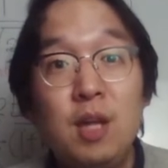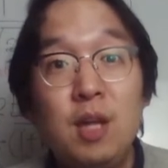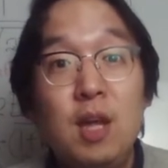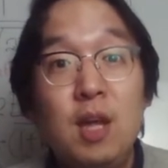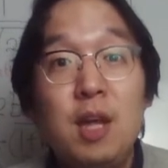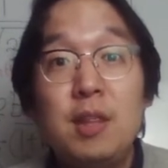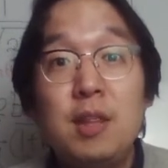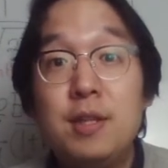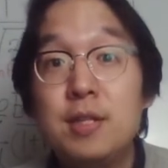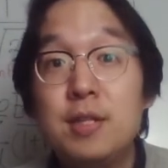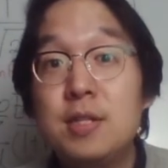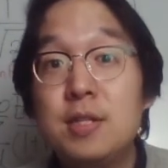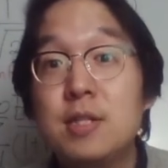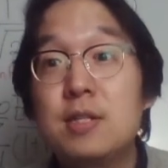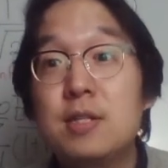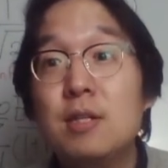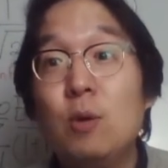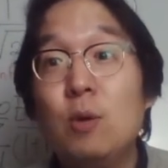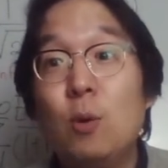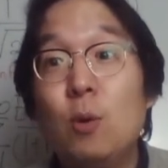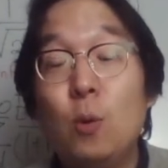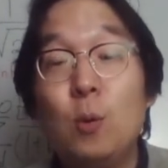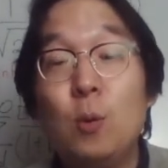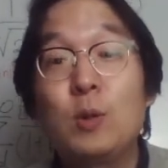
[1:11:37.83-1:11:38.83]
This is an
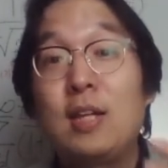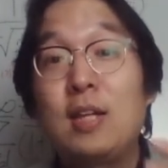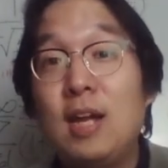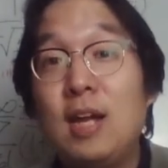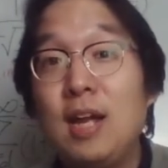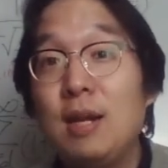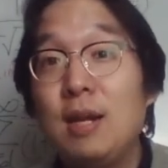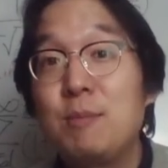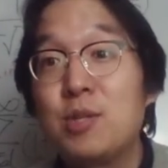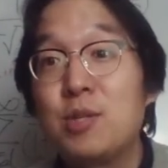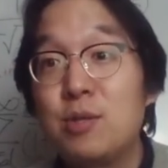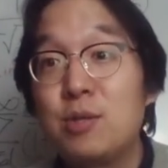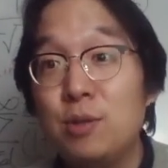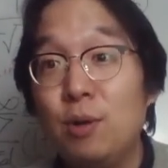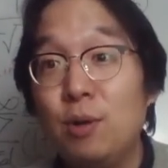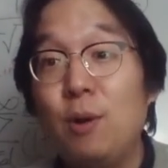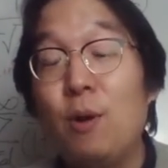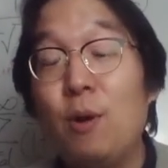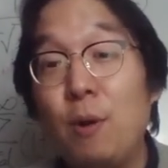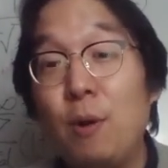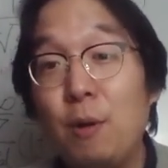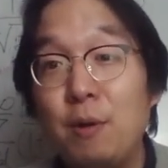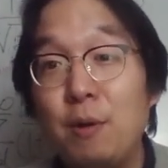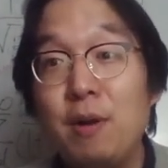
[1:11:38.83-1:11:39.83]
old-time
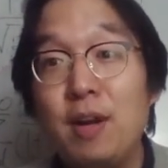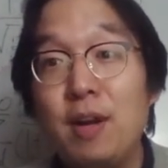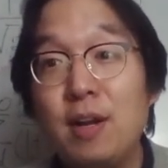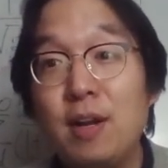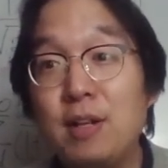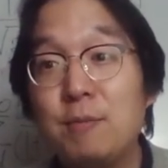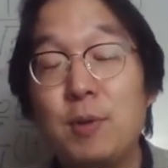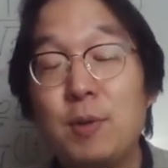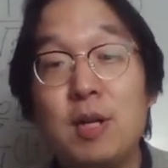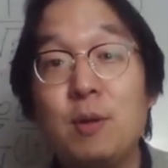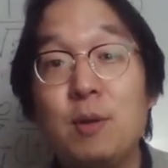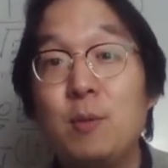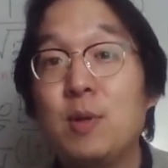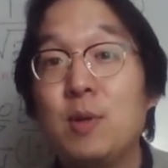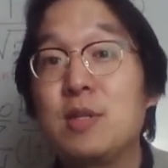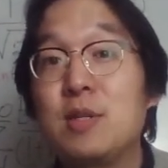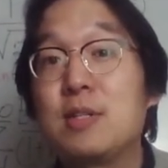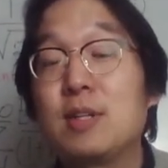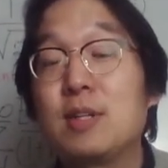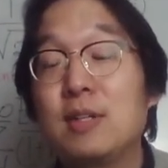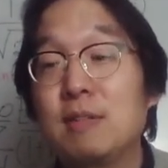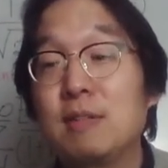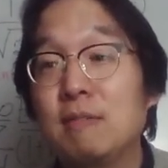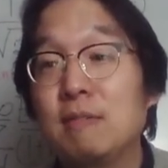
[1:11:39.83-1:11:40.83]
song, right? When I was
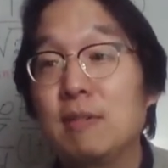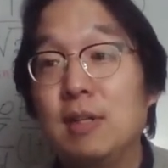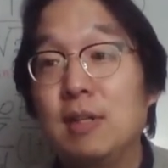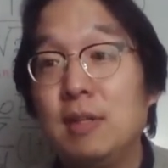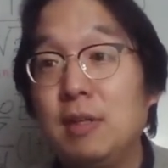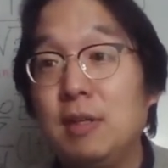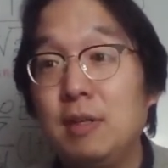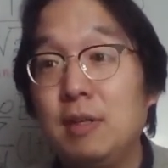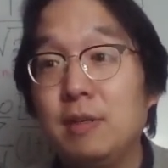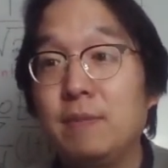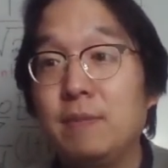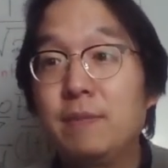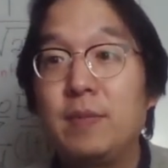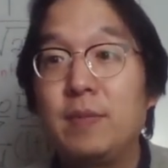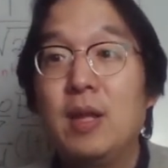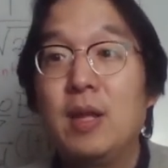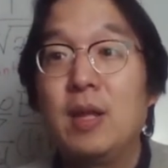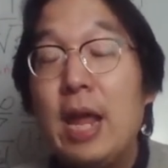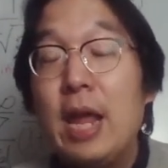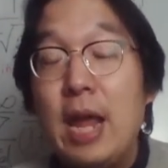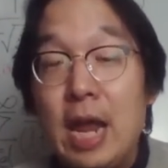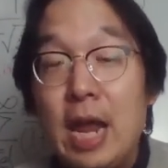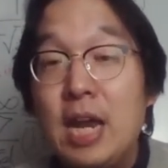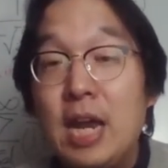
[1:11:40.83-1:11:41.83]
an
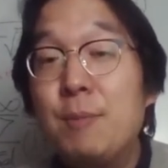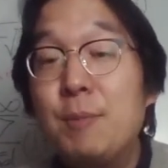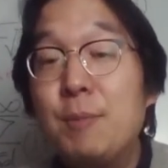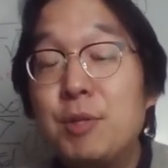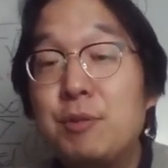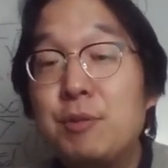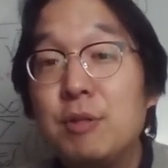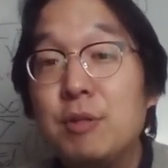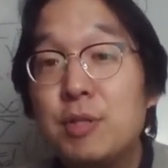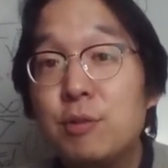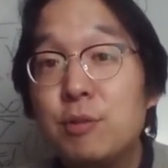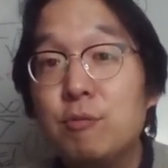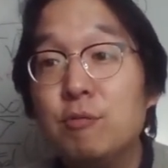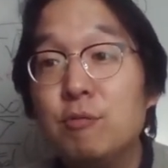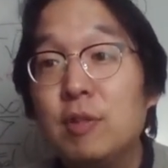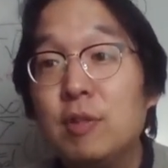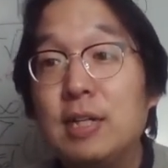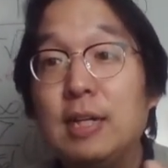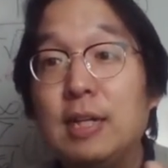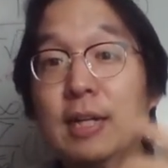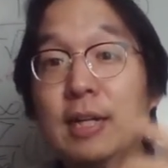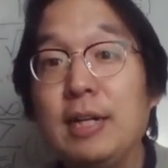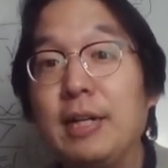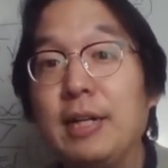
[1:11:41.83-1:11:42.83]
elementary school
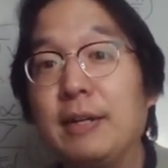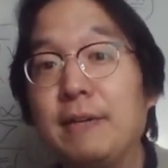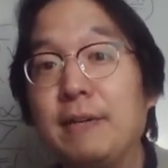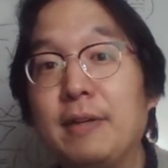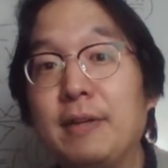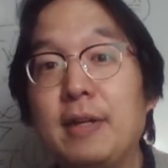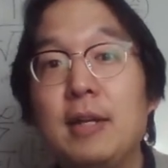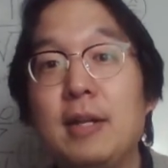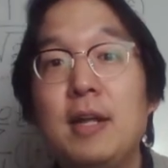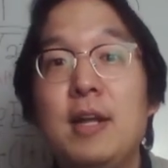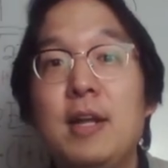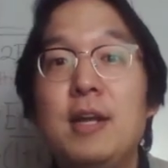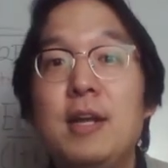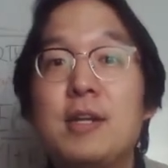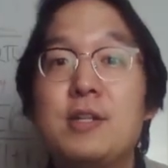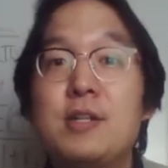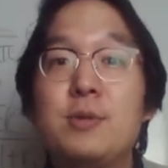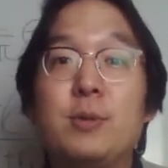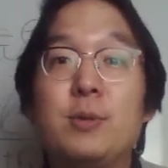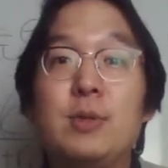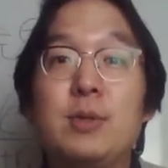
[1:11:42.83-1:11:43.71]
guy, right? So it's